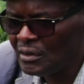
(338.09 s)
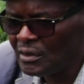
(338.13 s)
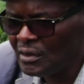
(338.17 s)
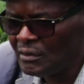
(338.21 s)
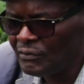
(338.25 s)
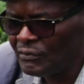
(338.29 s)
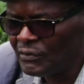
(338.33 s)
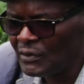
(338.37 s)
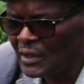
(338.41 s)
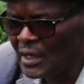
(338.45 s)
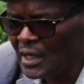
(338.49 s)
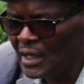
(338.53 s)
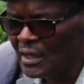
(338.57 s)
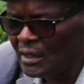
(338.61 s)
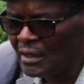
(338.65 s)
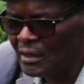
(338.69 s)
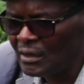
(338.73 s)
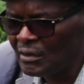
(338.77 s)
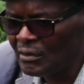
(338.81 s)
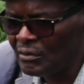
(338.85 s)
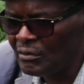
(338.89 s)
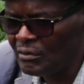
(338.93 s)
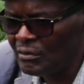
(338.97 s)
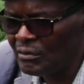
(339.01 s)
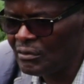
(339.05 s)
if you like,
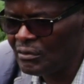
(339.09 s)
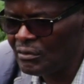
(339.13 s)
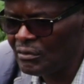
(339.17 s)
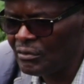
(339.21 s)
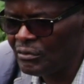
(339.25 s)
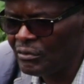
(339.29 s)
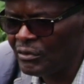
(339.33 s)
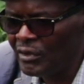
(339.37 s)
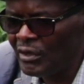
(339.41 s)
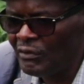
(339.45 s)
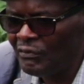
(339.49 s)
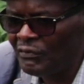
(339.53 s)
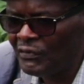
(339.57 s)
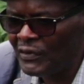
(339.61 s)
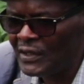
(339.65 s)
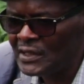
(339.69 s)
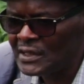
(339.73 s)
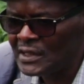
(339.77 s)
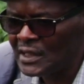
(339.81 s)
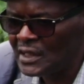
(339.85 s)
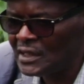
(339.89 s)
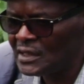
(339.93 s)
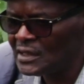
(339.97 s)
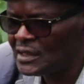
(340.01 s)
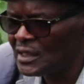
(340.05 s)

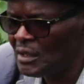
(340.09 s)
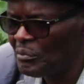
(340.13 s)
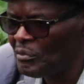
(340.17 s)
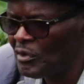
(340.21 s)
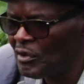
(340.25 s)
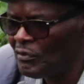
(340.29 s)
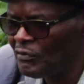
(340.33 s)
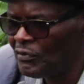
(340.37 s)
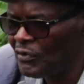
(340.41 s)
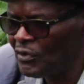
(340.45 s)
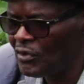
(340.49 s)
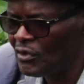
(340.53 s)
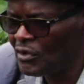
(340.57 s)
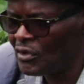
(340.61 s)
revisit some of